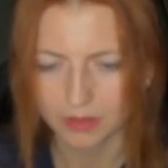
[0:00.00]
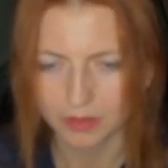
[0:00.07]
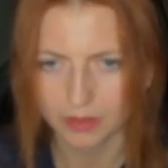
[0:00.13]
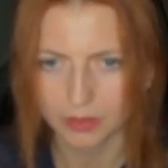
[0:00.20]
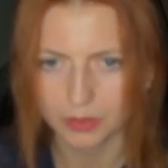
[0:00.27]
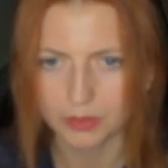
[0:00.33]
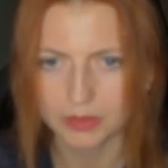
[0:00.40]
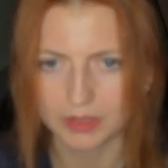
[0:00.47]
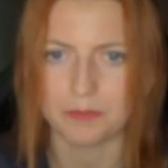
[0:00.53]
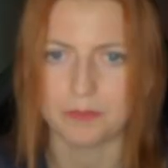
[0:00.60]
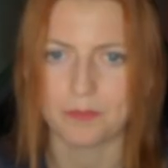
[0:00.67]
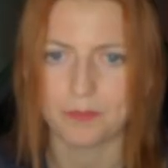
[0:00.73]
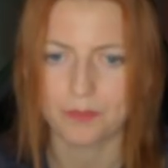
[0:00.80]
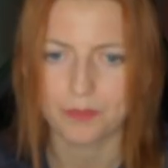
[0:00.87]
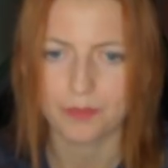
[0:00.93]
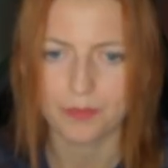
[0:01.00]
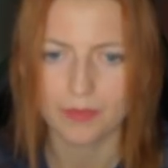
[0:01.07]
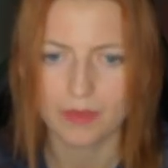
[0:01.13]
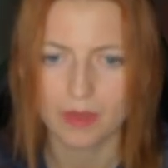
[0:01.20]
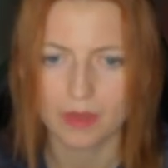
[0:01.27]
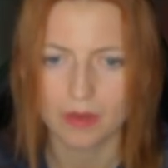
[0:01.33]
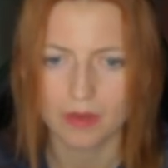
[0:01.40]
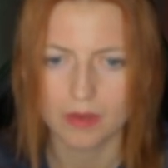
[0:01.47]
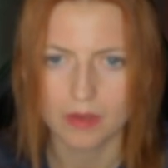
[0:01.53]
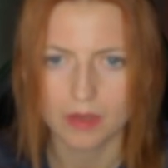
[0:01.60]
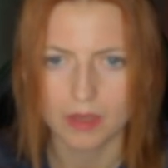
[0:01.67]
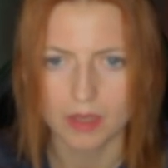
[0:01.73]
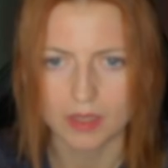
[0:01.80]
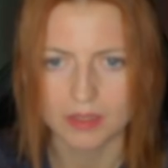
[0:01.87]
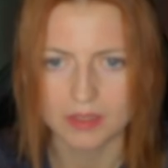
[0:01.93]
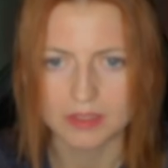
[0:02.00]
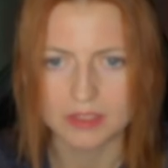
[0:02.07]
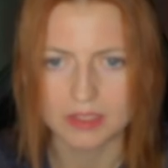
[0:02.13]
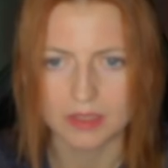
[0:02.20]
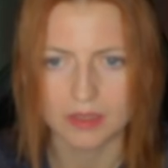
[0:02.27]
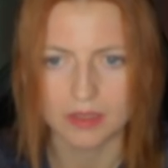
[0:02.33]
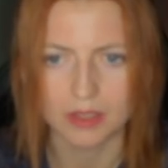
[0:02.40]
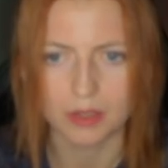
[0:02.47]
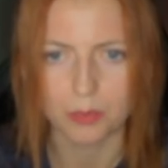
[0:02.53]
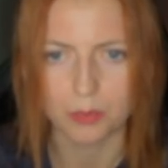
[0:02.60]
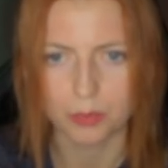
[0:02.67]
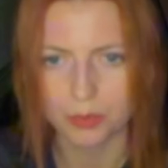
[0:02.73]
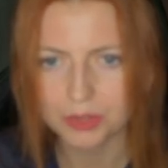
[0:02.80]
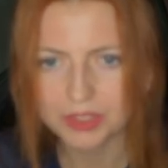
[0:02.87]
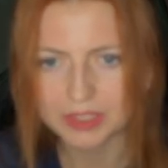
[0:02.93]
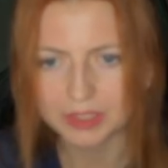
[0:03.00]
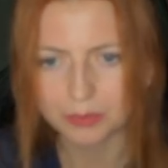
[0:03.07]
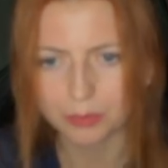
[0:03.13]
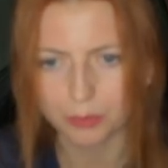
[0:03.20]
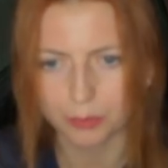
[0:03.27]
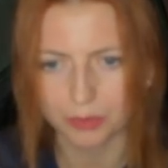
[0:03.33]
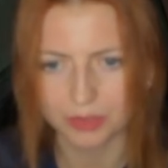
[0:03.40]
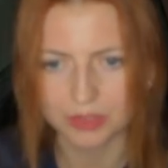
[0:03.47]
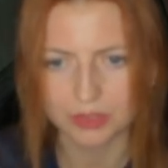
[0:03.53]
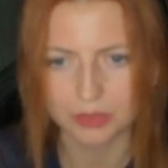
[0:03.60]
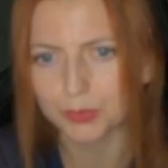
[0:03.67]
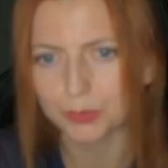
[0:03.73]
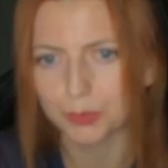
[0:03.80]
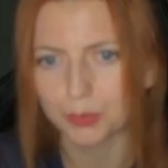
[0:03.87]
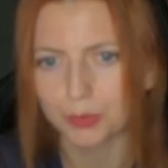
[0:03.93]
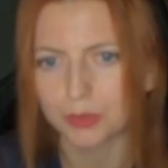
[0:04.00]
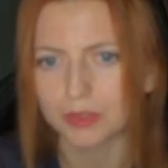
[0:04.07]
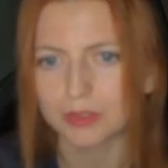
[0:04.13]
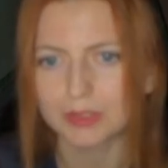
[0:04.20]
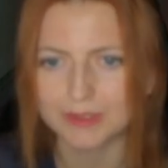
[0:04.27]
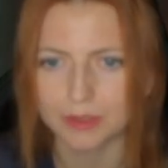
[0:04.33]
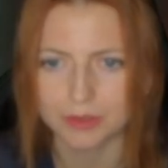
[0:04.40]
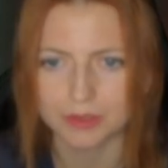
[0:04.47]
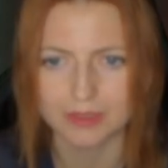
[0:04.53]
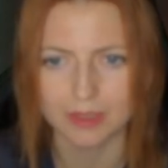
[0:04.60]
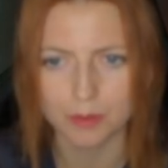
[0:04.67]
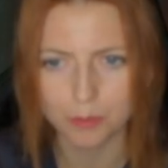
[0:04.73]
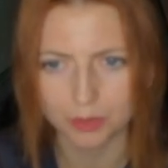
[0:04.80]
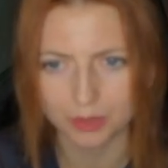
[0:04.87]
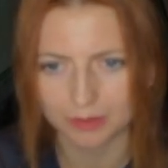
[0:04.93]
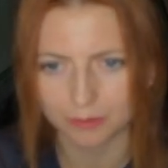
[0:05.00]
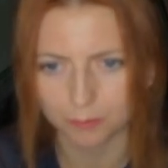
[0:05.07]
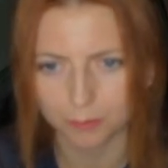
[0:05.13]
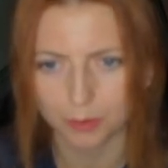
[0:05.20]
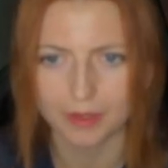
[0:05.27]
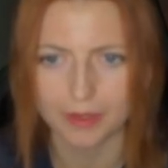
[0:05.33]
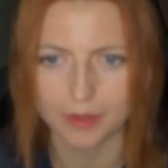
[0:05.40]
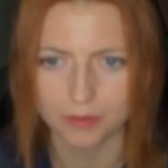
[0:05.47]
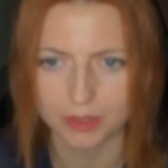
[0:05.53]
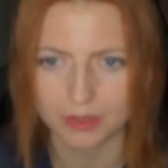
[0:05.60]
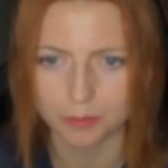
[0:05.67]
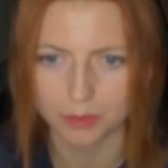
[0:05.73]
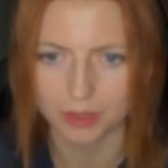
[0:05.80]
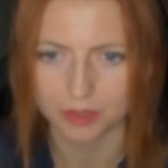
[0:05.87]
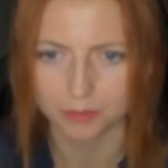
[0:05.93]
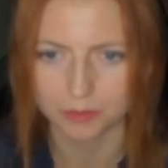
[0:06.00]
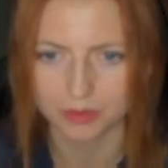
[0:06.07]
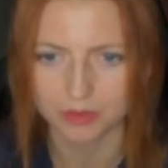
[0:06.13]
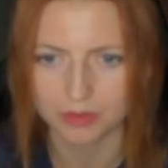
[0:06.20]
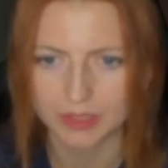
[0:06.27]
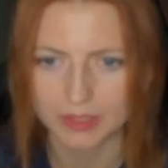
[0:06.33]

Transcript: Okay. And what if you want to restart numbering for every department?